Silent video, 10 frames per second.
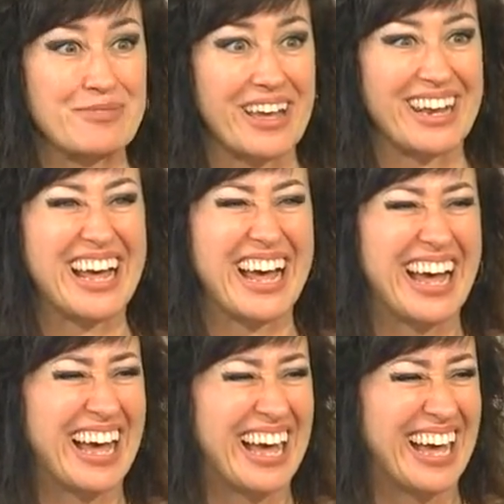I
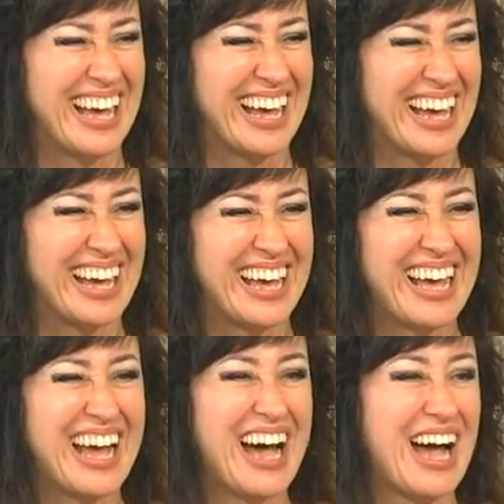
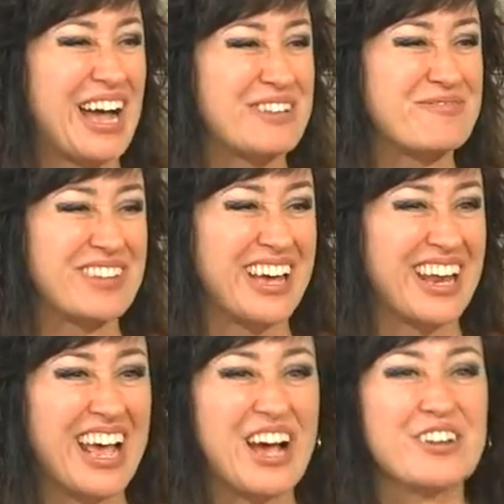bet. I bet.